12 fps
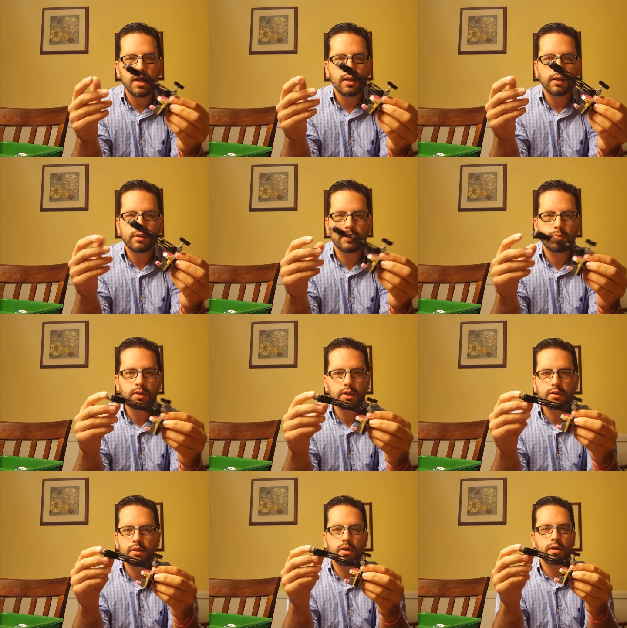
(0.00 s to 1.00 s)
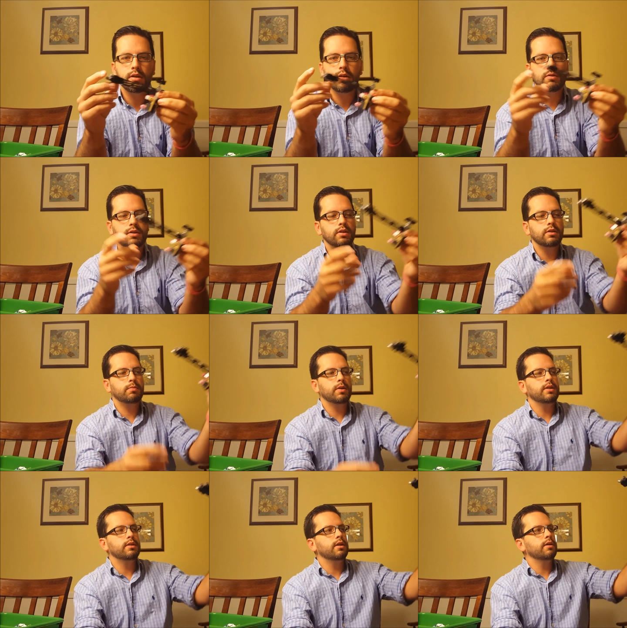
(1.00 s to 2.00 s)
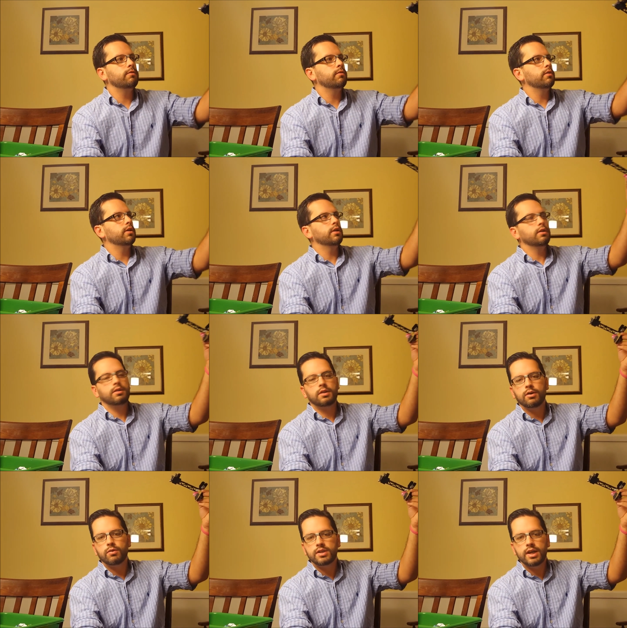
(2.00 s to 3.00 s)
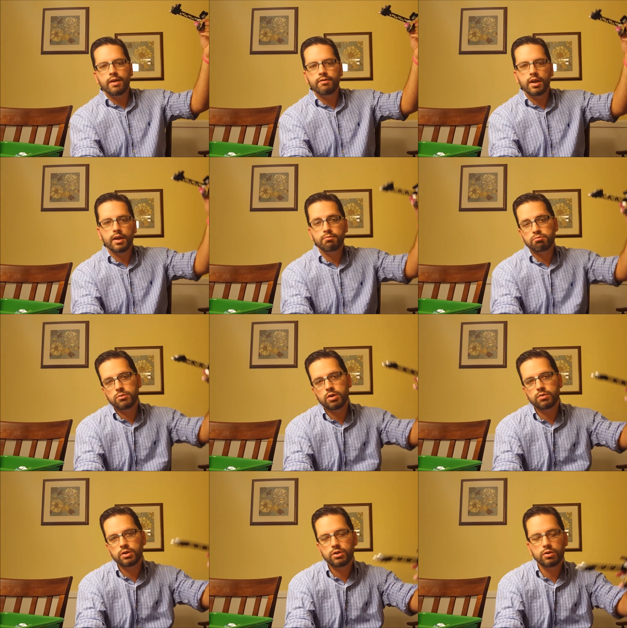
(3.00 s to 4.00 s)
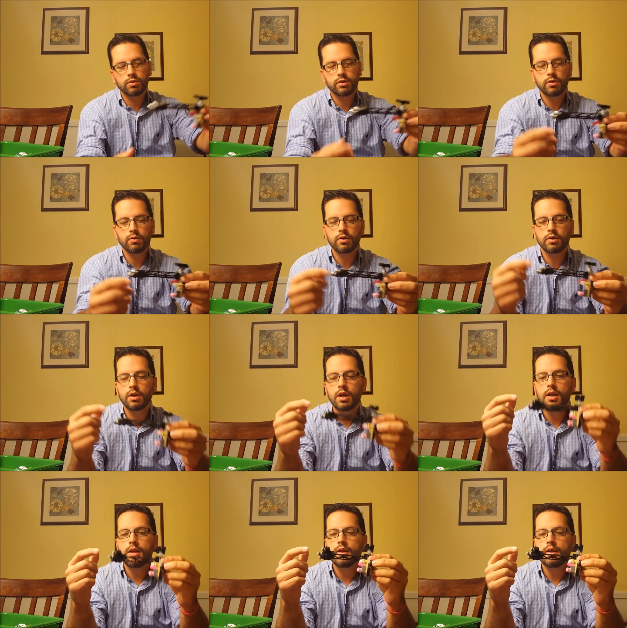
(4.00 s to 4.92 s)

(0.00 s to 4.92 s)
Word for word: That's just because uh, you ever seen space stuff? Uh, they always have that. I'm not really sure what's going on.